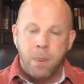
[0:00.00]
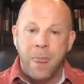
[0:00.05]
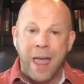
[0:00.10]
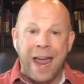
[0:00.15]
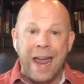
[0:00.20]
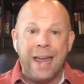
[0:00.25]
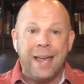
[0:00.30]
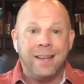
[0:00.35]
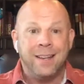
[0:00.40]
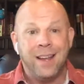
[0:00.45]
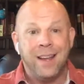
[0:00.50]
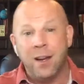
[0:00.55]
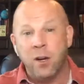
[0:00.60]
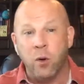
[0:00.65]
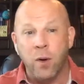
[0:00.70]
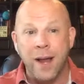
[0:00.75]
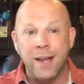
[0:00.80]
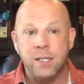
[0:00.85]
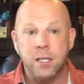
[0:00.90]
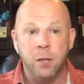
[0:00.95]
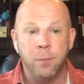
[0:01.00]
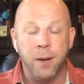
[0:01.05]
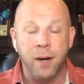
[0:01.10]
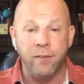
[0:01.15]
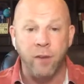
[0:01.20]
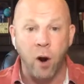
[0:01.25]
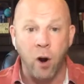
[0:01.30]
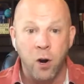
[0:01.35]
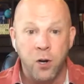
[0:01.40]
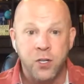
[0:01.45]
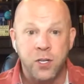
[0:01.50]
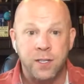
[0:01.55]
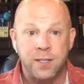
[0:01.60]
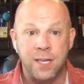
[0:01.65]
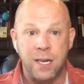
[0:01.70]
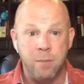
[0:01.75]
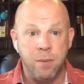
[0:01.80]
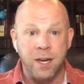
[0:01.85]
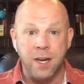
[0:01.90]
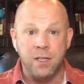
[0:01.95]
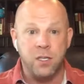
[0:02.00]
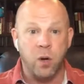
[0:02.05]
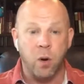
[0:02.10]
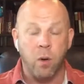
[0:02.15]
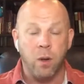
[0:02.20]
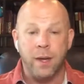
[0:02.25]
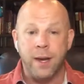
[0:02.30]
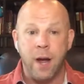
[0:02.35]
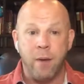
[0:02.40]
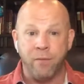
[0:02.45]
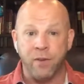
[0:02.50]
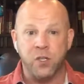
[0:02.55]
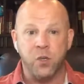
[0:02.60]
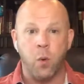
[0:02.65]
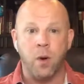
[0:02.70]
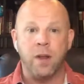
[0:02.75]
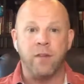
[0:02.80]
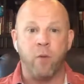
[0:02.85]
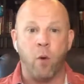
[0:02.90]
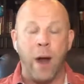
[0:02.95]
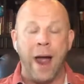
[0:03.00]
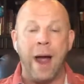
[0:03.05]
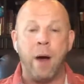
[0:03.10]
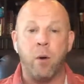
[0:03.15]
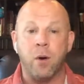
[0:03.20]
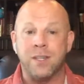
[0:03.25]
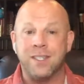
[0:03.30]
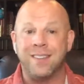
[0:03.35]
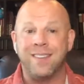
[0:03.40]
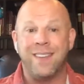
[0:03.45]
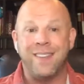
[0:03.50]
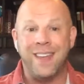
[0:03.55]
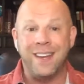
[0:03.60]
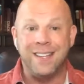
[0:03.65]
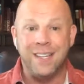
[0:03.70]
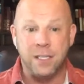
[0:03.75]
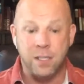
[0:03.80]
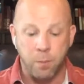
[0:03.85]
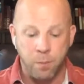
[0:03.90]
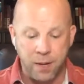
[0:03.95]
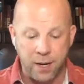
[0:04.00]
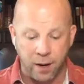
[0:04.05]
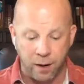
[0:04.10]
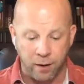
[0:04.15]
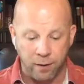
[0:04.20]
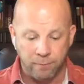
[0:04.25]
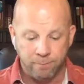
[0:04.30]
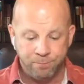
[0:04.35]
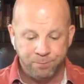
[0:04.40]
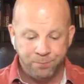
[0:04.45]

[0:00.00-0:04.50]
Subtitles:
And it creates a little bit of urgency because they're only up for 24 hours and then they disappear.